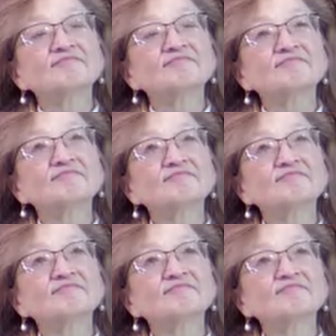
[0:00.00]
down
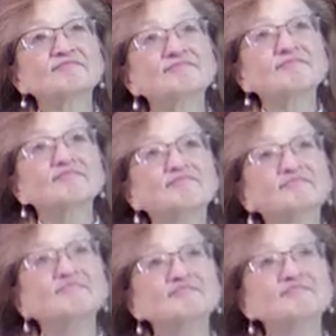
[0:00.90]
there, and a
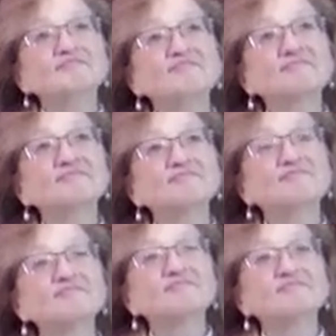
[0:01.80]
large
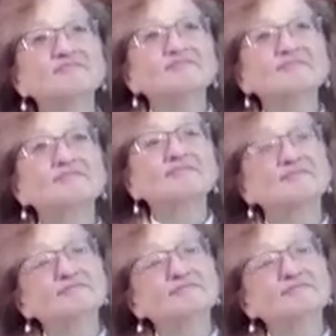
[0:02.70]
sliding doors were